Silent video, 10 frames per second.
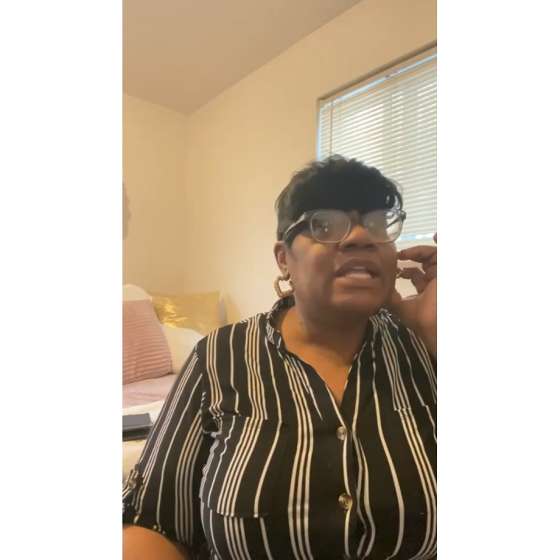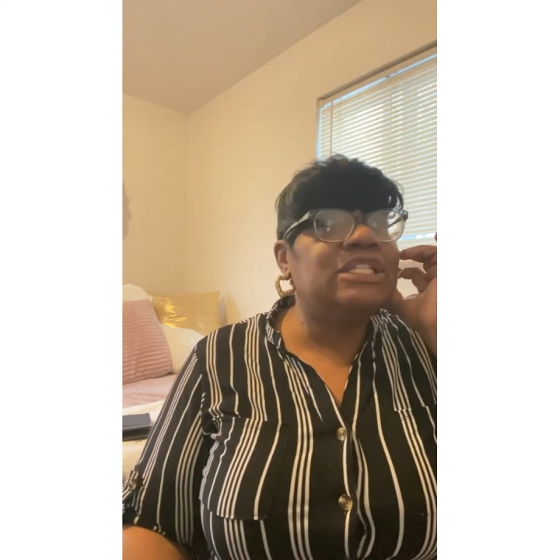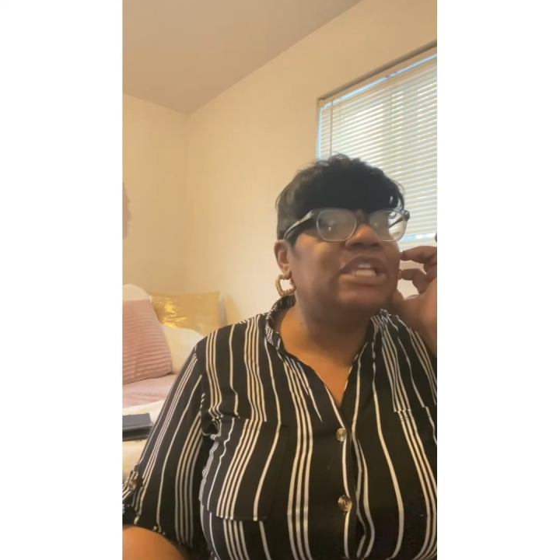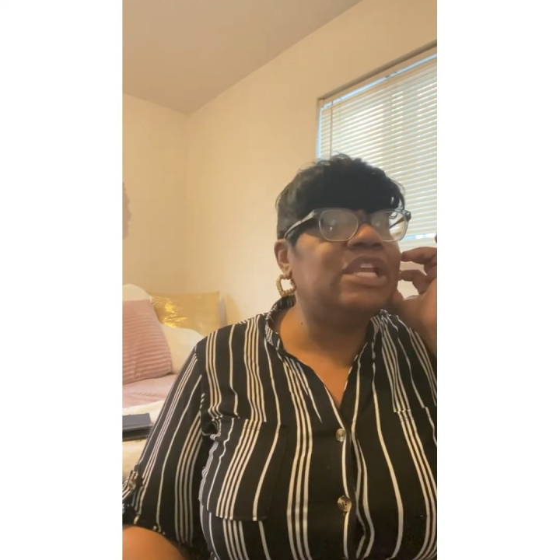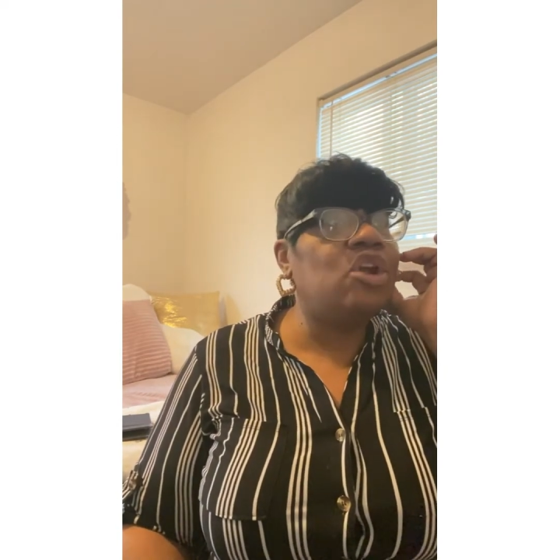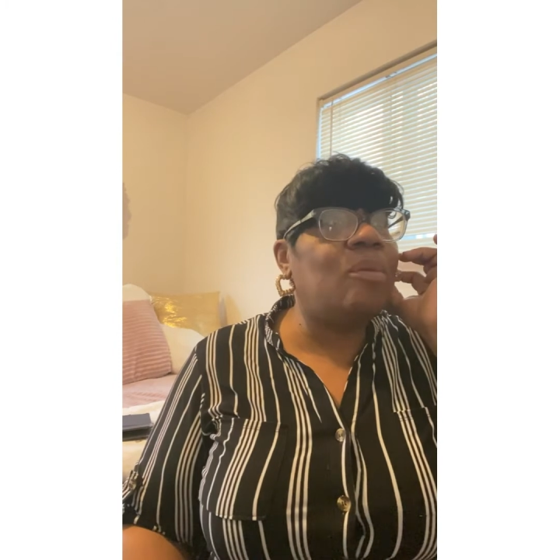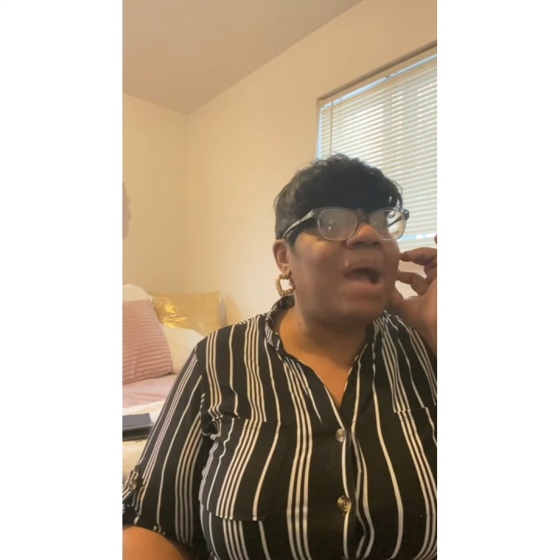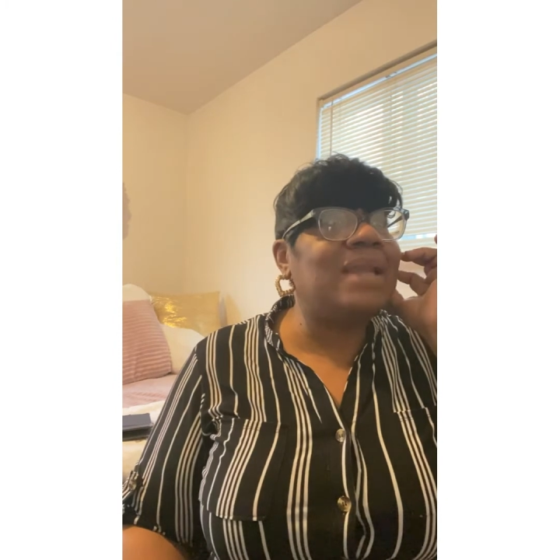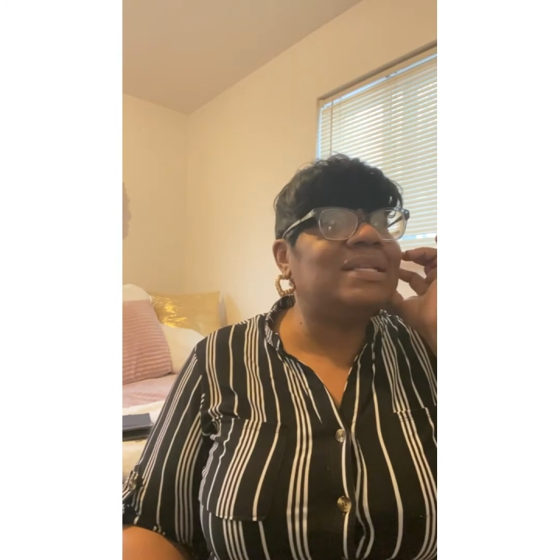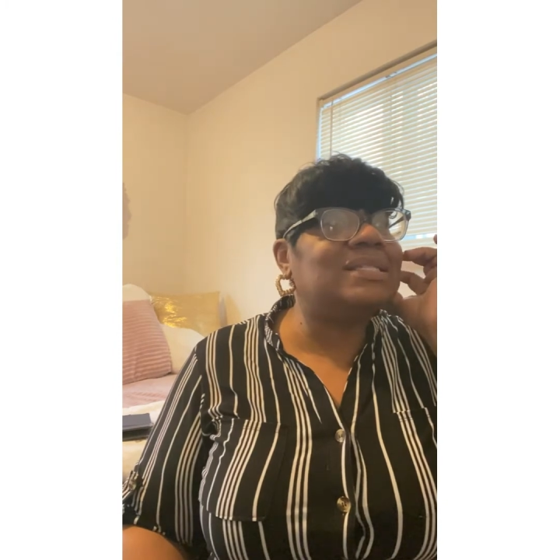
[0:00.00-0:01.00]
Didn't
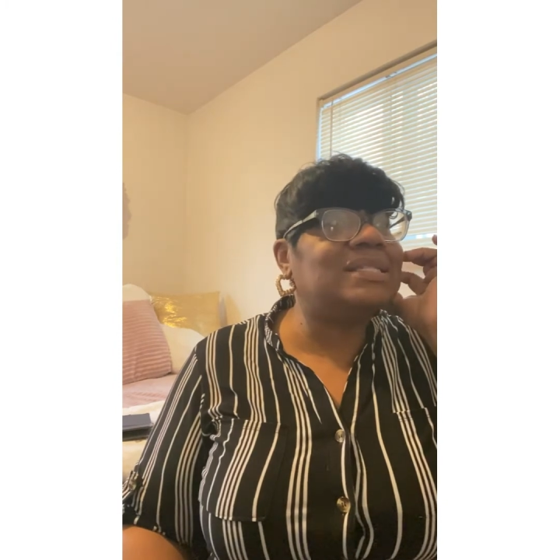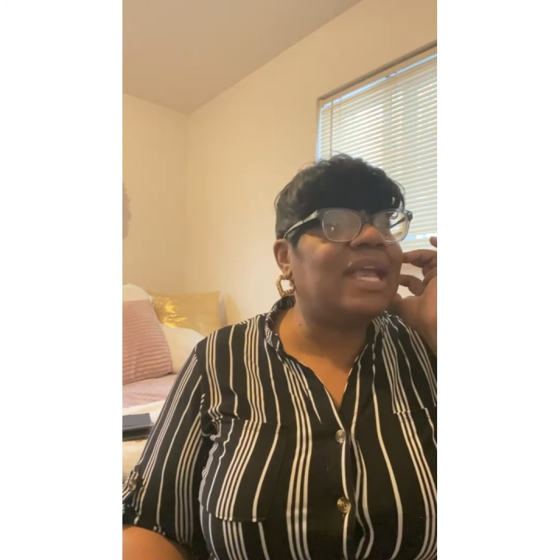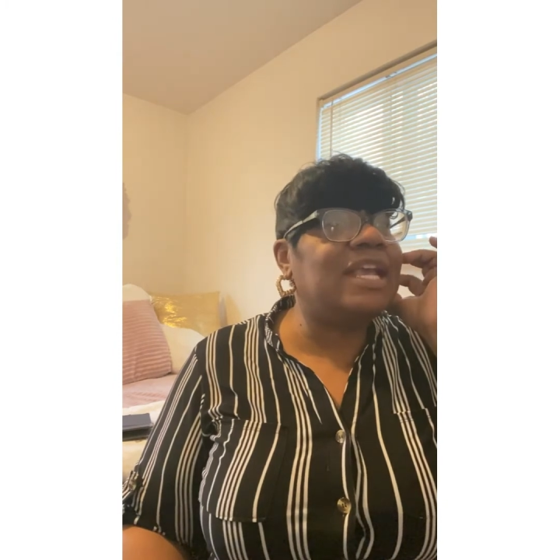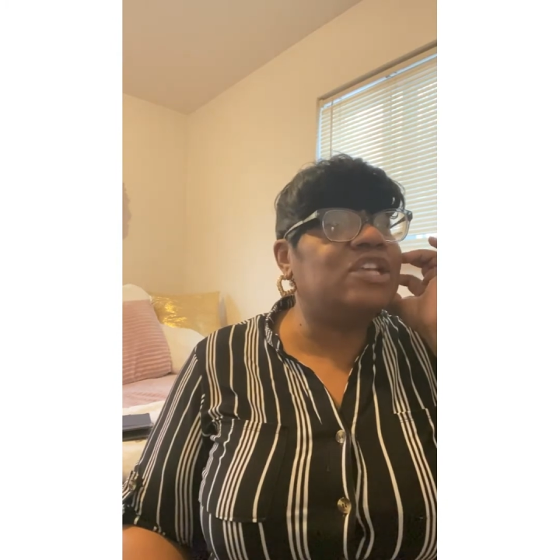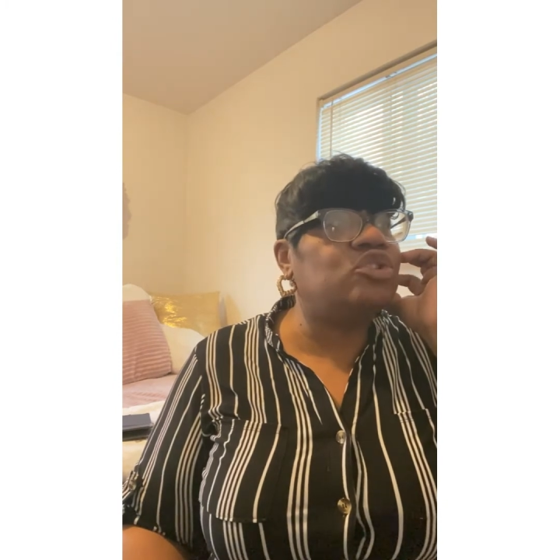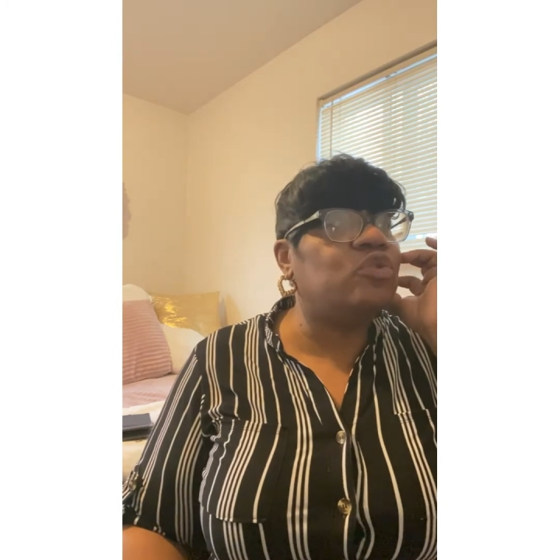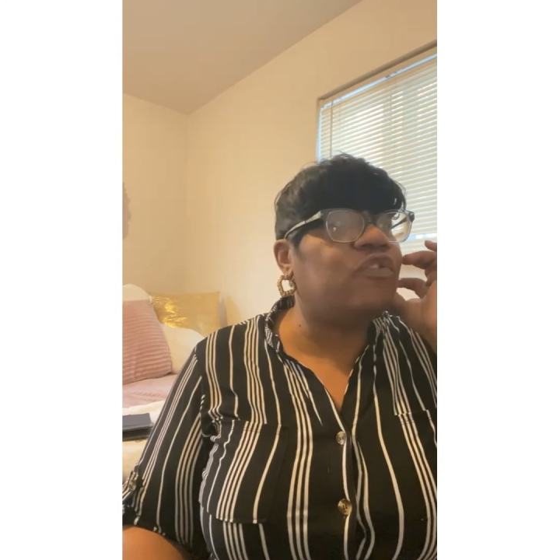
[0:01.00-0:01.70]
nobody say, is you